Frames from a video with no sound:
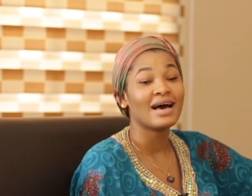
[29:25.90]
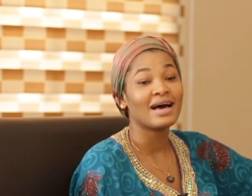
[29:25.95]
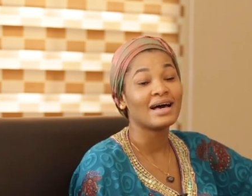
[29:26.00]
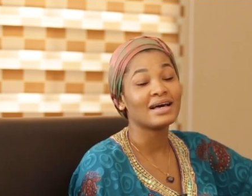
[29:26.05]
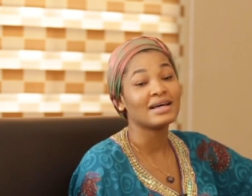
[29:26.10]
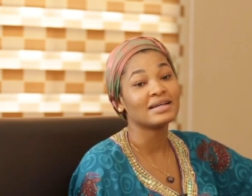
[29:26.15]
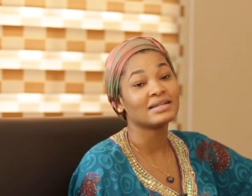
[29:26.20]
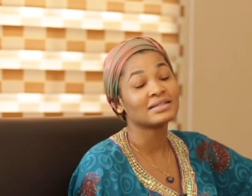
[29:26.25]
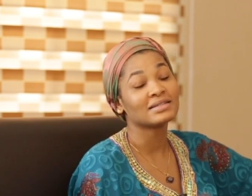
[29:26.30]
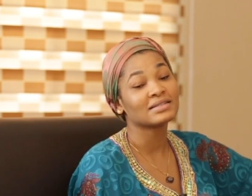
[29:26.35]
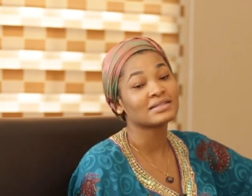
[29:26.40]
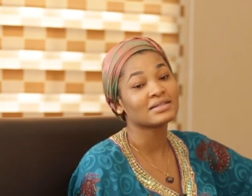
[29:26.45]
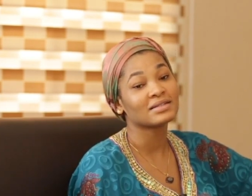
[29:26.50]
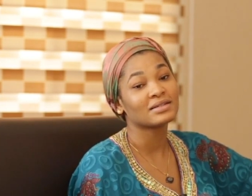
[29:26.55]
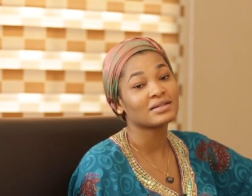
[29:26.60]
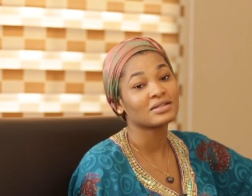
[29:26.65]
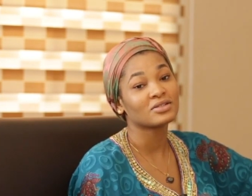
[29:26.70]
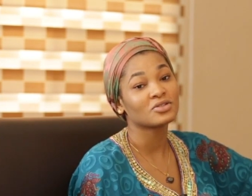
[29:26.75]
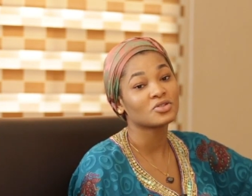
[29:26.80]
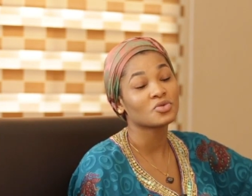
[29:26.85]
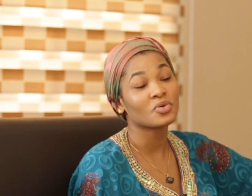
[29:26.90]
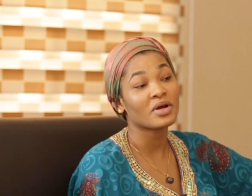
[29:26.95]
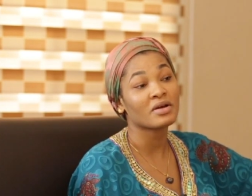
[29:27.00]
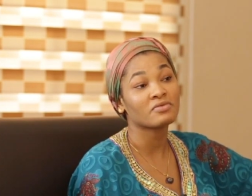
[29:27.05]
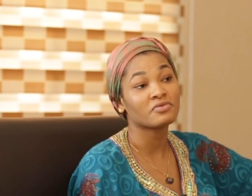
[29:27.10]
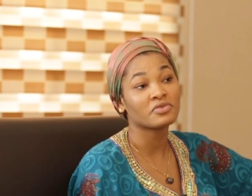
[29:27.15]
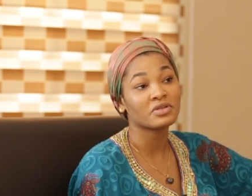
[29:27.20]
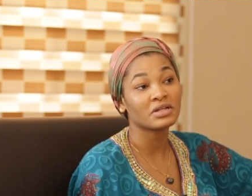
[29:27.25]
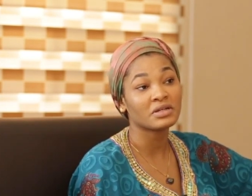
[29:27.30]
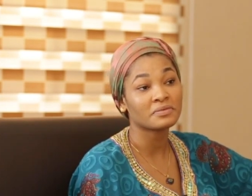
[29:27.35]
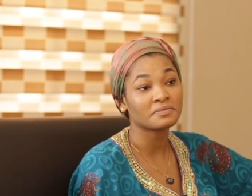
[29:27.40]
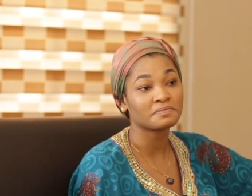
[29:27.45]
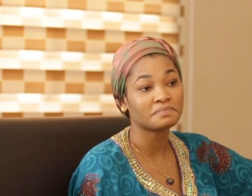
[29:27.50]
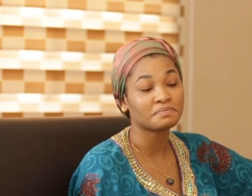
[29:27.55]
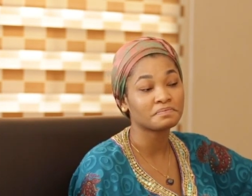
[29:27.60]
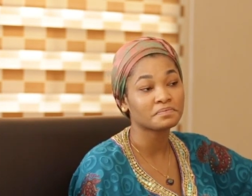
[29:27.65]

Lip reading: And to every